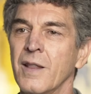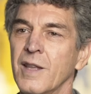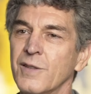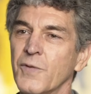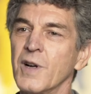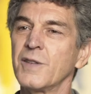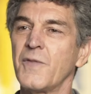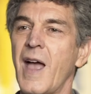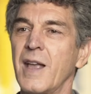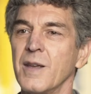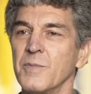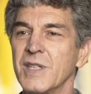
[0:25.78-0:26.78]
This first
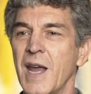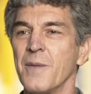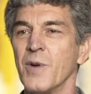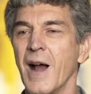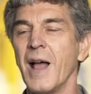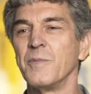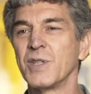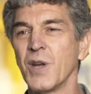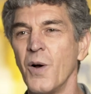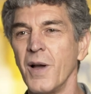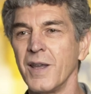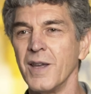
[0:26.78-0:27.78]
vacuum chamber I'm
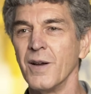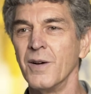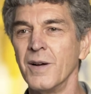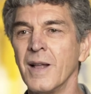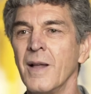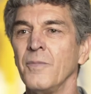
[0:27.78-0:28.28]
showing you